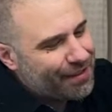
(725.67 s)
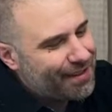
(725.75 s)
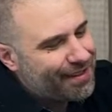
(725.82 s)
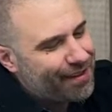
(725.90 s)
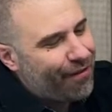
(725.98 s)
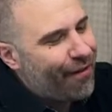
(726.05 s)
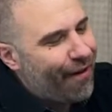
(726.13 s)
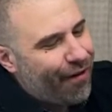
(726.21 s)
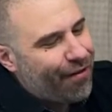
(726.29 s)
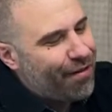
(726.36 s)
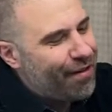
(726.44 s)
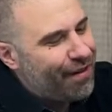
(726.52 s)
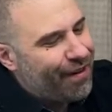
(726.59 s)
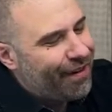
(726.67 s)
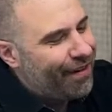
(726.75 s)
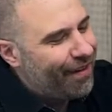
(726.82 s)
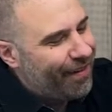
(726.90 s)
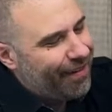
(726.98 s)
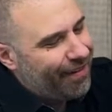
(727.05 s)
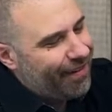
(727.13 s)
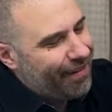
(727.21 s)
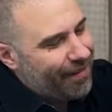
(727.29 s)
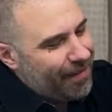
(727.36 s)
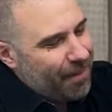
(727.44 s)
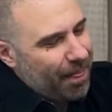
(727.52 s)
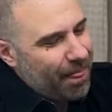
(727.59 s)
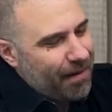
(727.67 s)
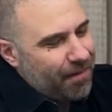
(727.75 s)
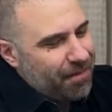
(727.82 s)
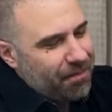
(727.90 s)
so healthy. Thank you, thank you.